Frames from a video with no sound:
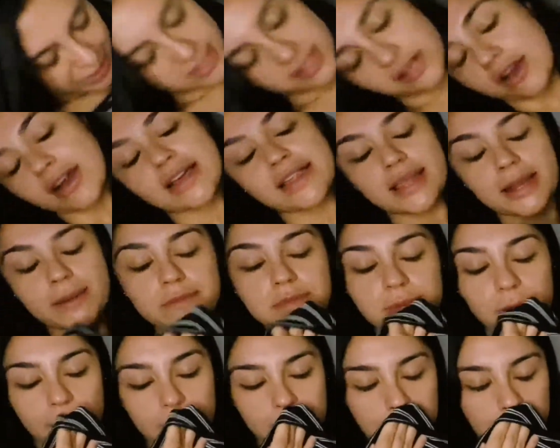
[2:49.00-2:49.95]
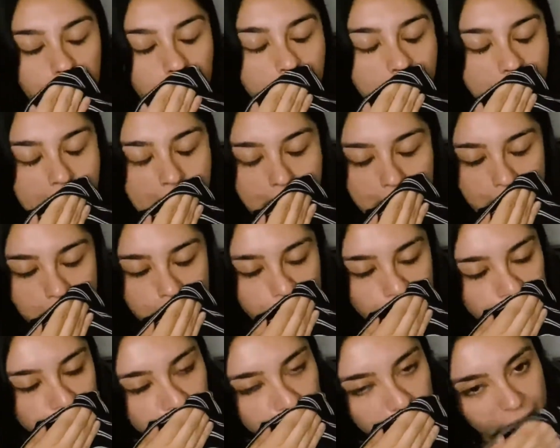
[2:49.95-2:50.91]
Sorry that I'm sweating.
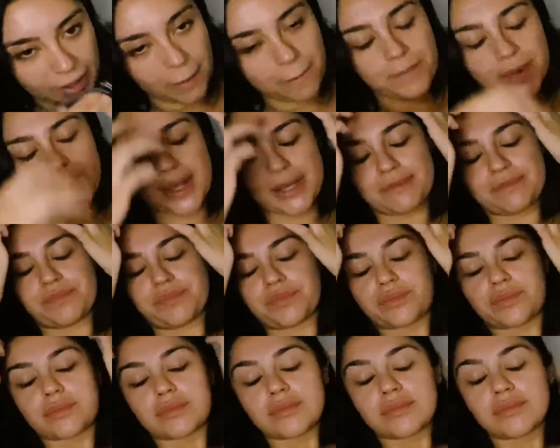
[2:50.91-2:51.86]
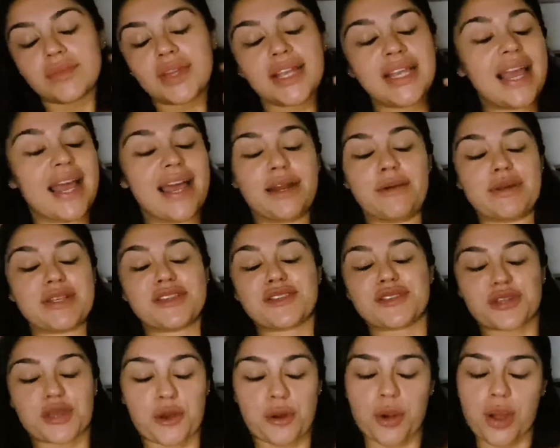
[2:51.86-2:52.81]
But yeah, anyways,
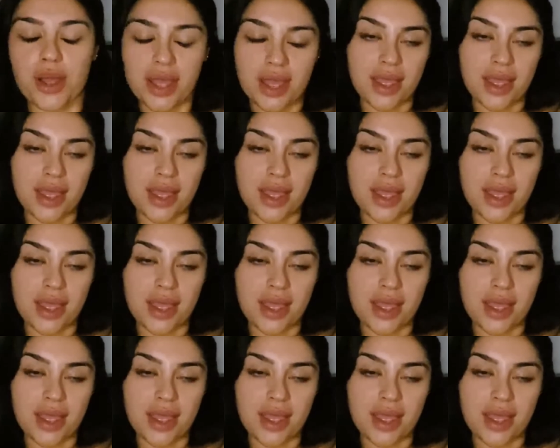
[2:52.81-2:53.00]
so